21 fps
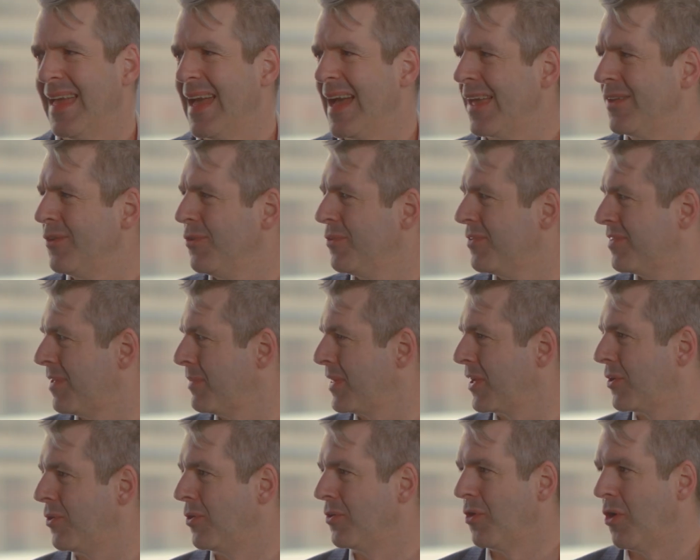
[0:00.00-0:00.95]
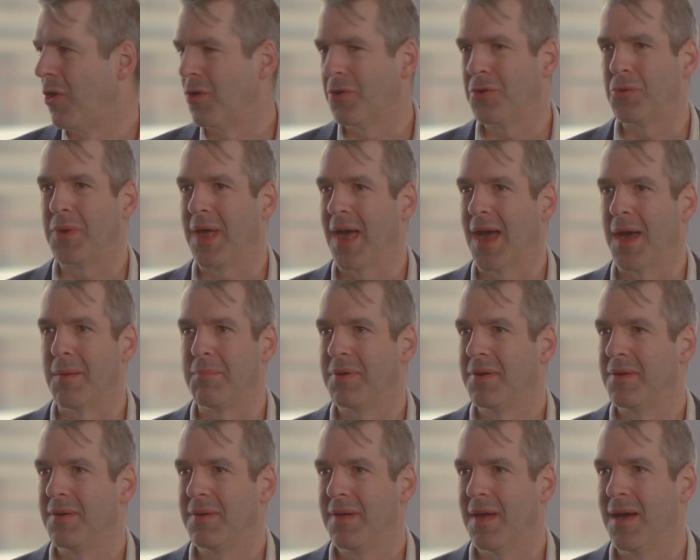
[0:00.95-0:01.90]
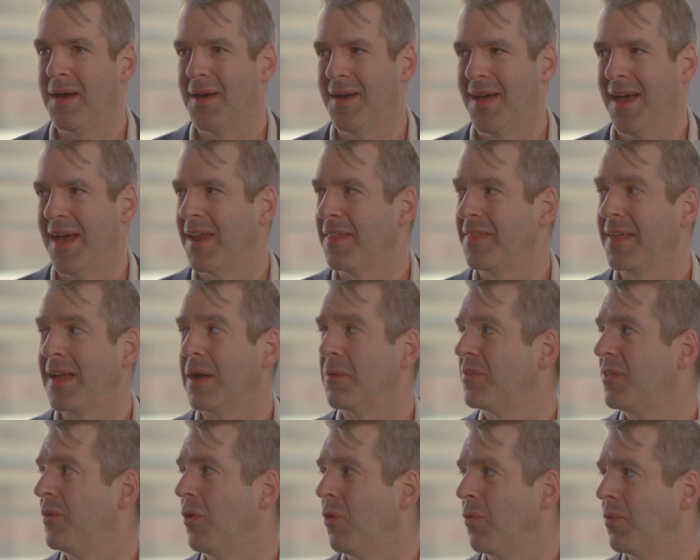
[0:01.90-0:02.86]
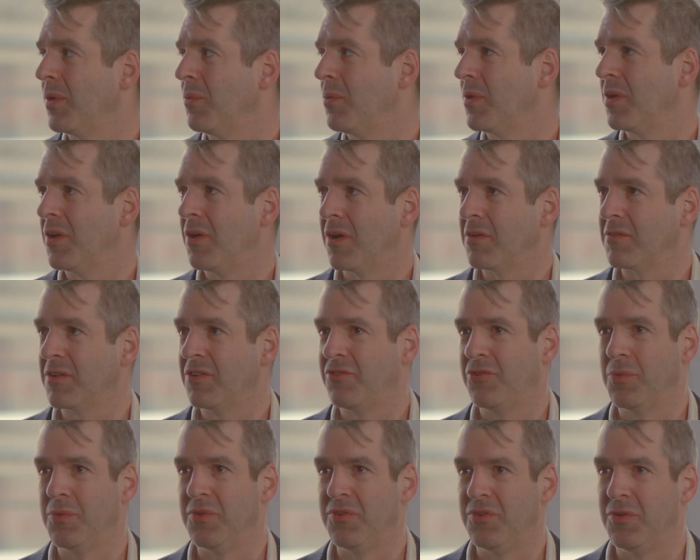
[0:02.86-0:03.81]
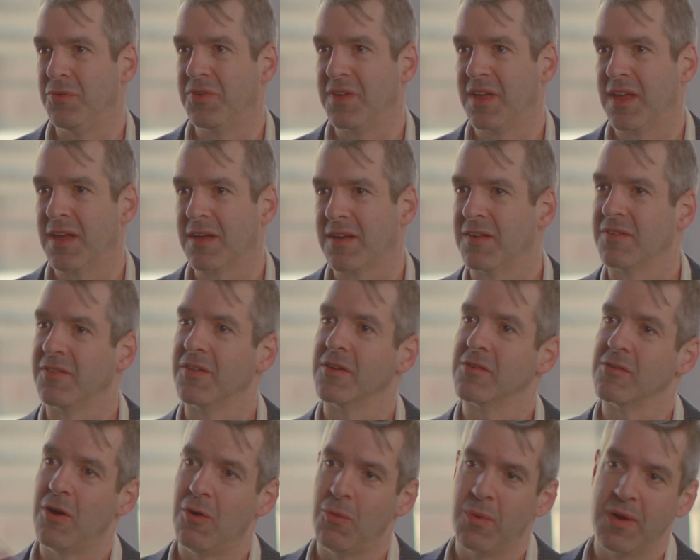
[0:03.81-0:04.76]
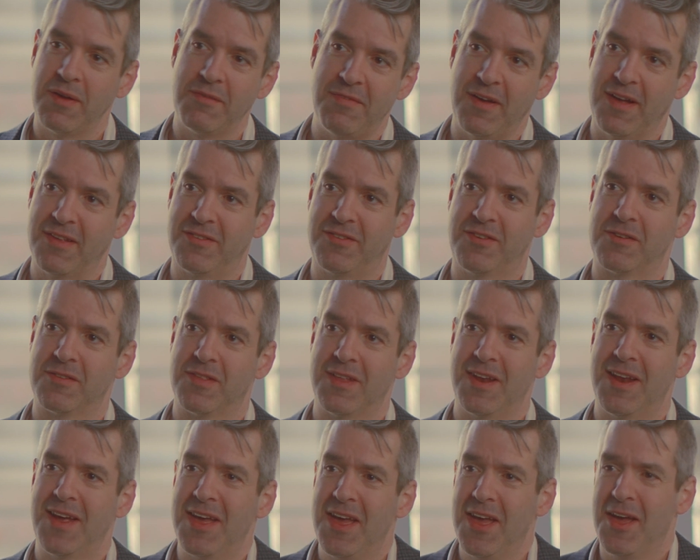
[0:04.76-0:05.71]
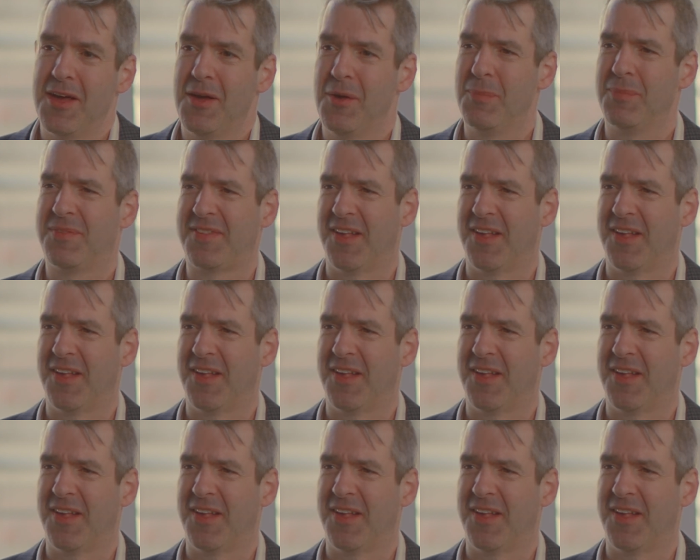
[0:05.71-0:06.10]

Yeah, I used something called AutoCap. I think I was the only one at Artreach who was using it because they're all way fancier than I am.